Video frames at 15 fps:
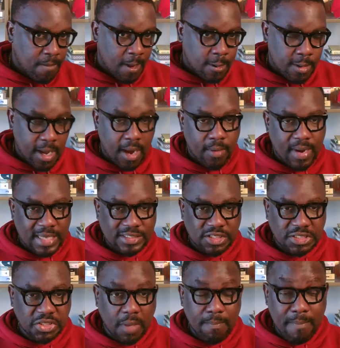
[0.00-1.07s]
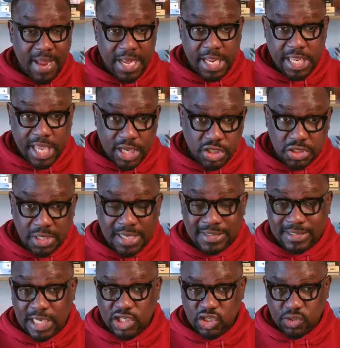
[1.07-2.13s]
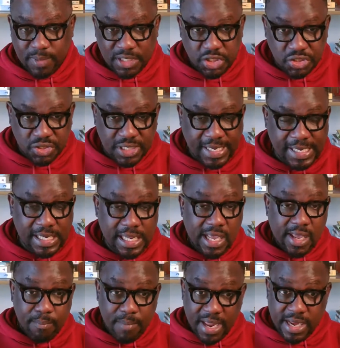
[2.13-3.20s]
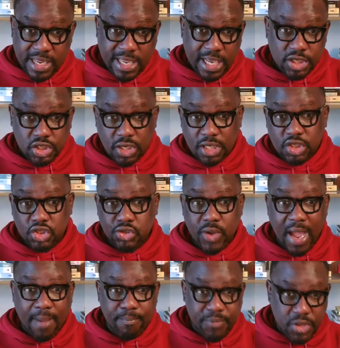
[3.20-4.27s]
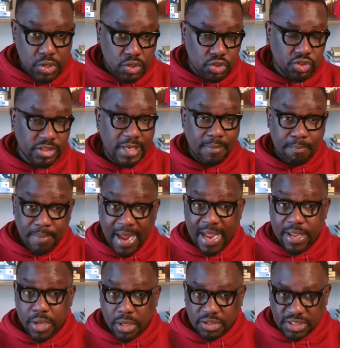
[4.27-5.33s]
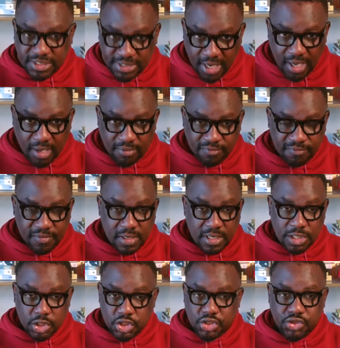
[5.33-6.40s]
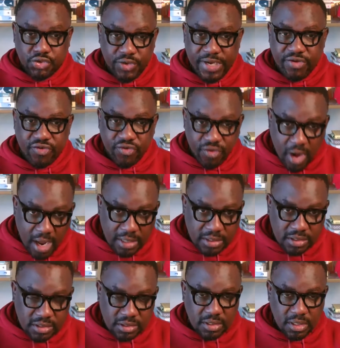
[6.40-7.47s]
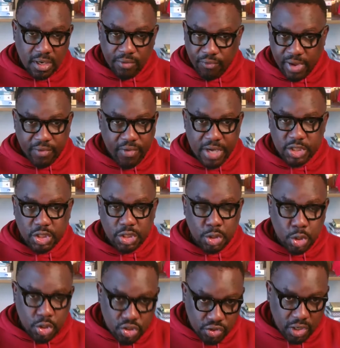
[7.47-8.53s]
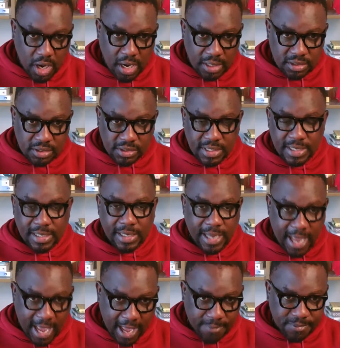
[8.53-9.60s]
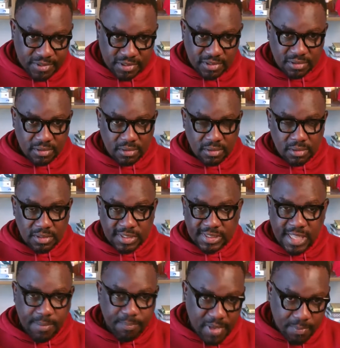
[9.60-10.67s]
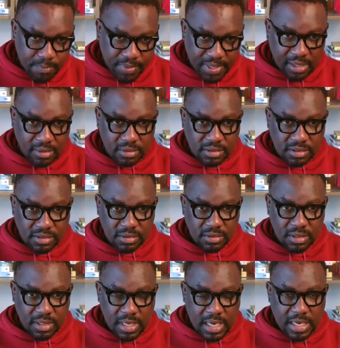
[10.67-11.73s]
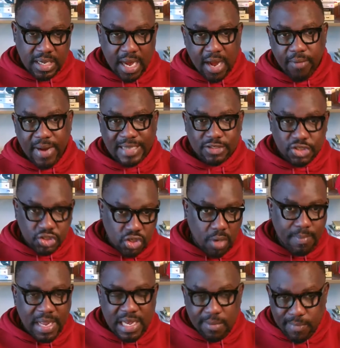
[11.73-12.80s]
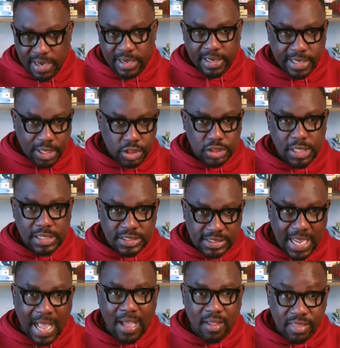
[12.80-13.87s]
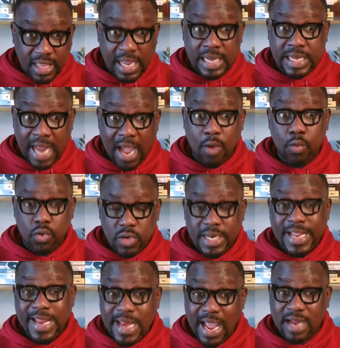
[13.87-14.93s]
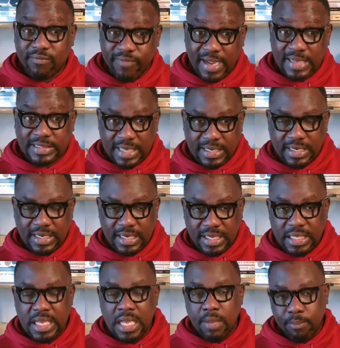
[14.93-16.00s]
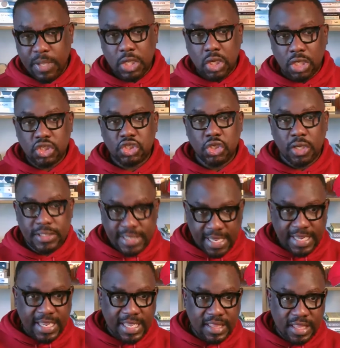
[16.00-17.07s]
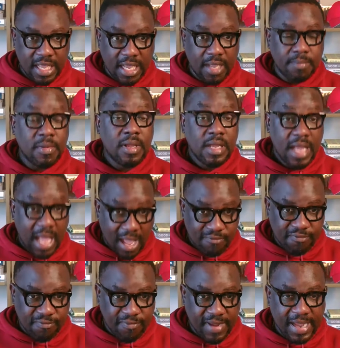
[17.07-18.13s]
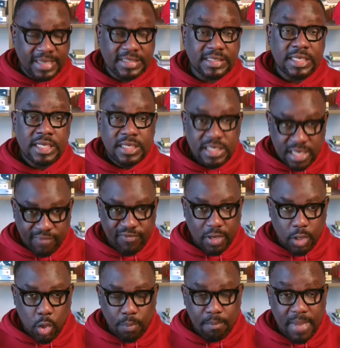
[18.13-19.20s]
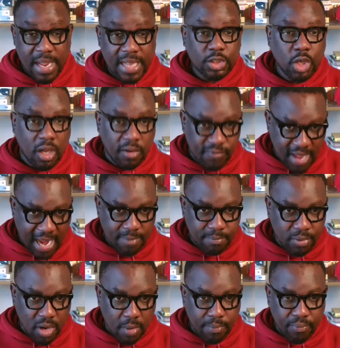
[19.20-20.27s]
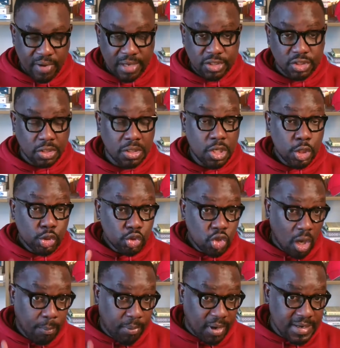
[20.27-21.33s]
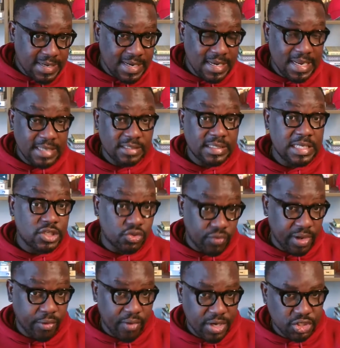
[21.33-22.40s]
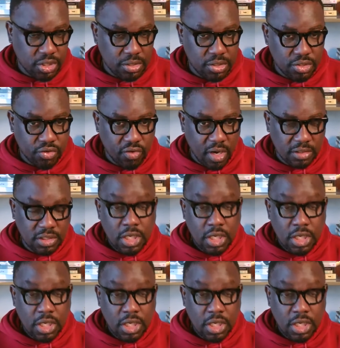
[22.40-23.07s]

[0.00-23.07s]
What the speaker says: There are some medications, especially medications you abuse by yourself, street drugs, recreational drugs, herbs, sleeping pills, There are so many medications out there that will inadvertently, because you're taking them, affect development of high blood pressure. Top on the list is recreational drugs.